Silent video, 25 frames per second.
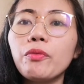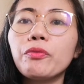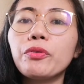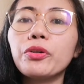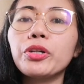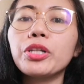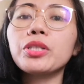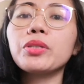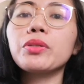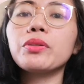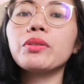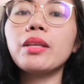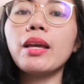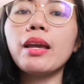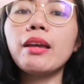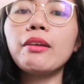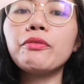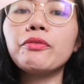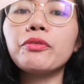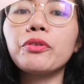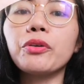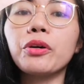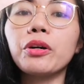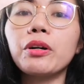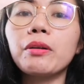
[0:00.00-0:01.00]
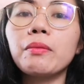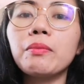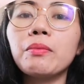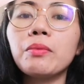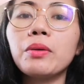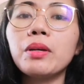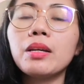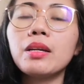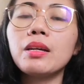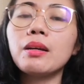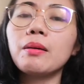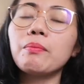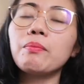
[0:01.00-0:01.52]
Thank you for today
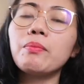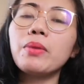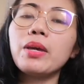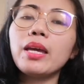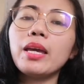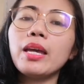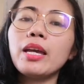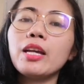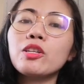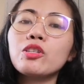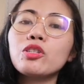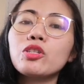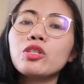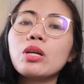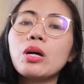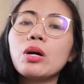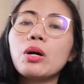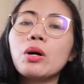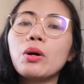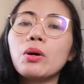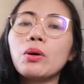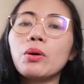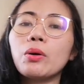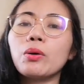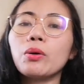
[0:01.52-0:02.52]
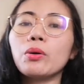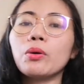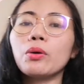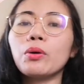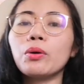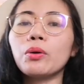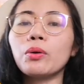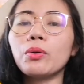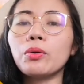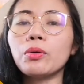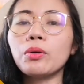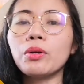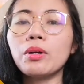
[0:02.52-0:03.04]
for being
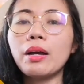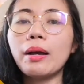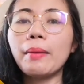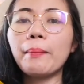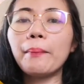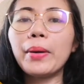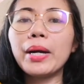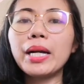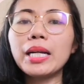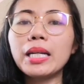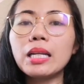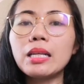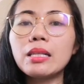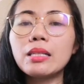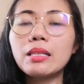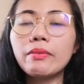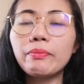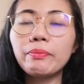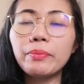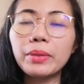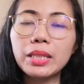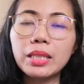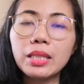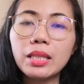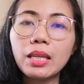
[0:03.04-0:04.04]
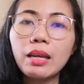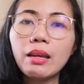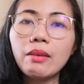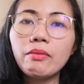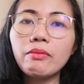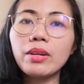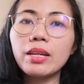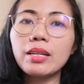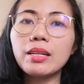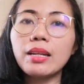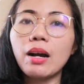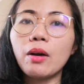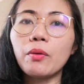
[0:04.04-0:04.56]
so
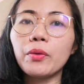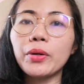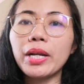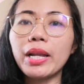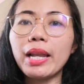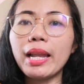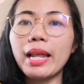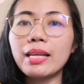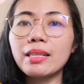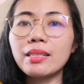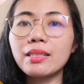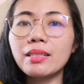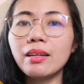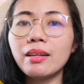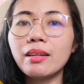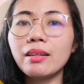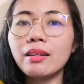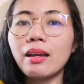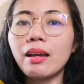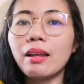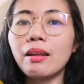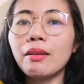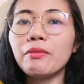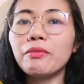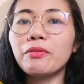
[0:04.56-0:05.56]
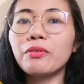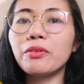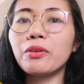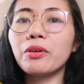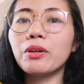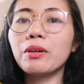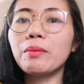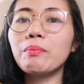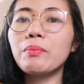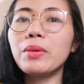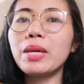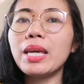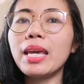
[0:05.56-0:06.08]
participative in our lesson
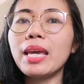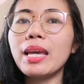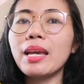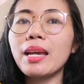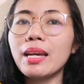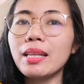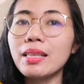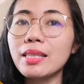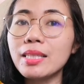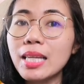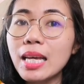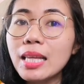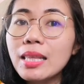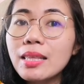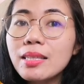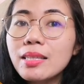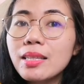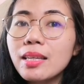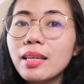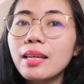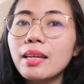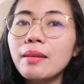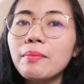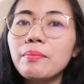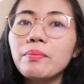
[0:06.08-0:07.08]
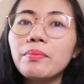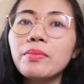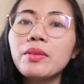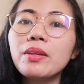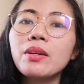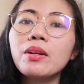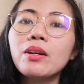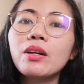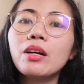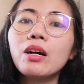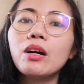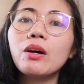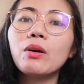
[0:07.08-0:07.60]
and for being
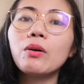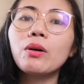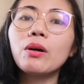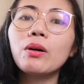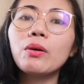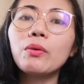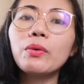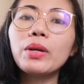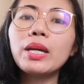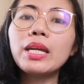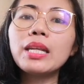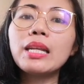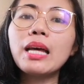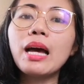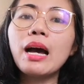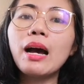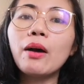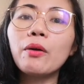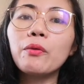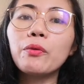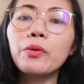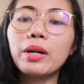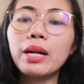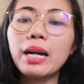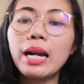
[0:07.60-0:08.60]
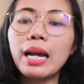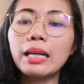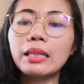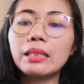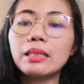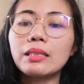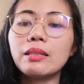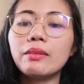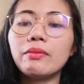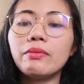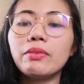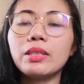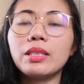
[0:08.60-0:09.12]
attentive with
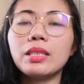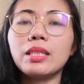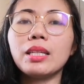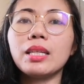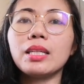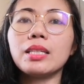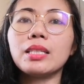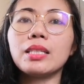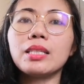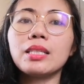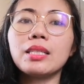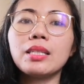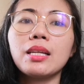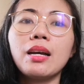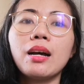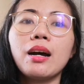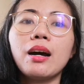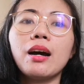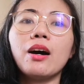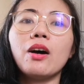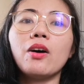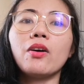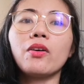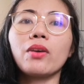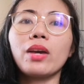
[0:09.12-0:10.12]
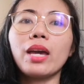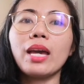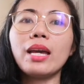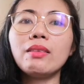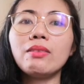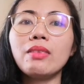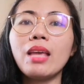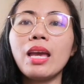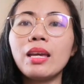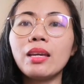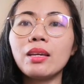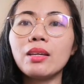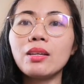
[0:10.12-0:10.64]
our activities.
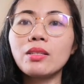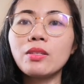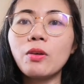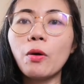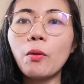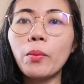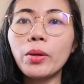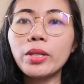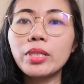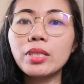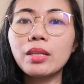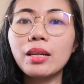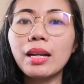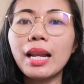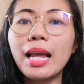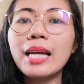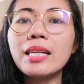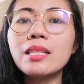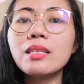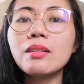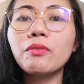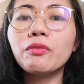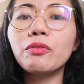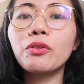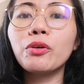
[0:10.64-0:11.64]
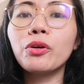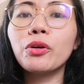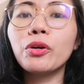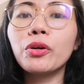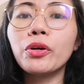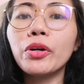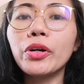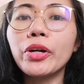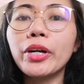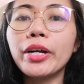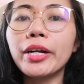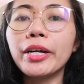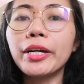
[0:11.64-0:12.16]
Okay, thank you so much class
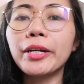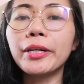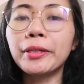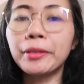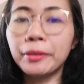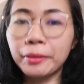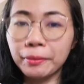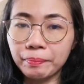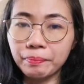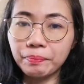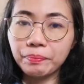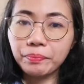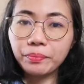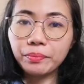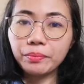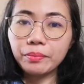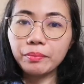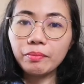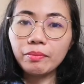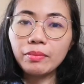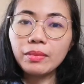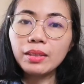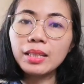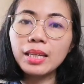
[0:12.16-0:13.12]
for